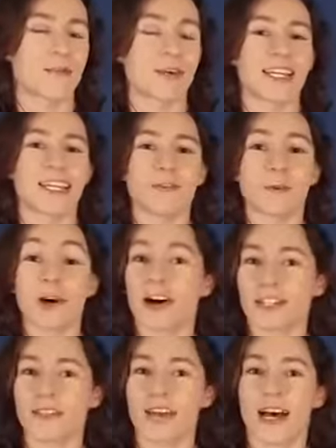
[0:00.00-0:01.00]
but it will
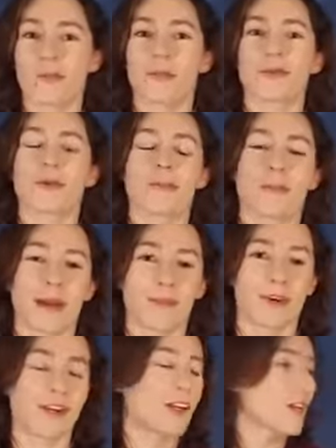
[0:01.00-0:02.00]
also help you
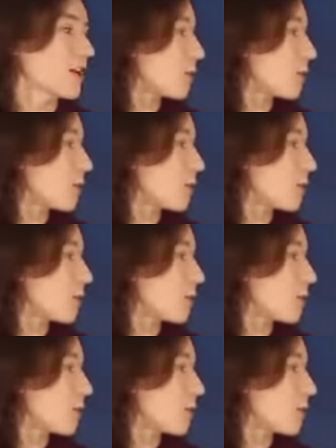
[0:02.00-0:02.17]
remember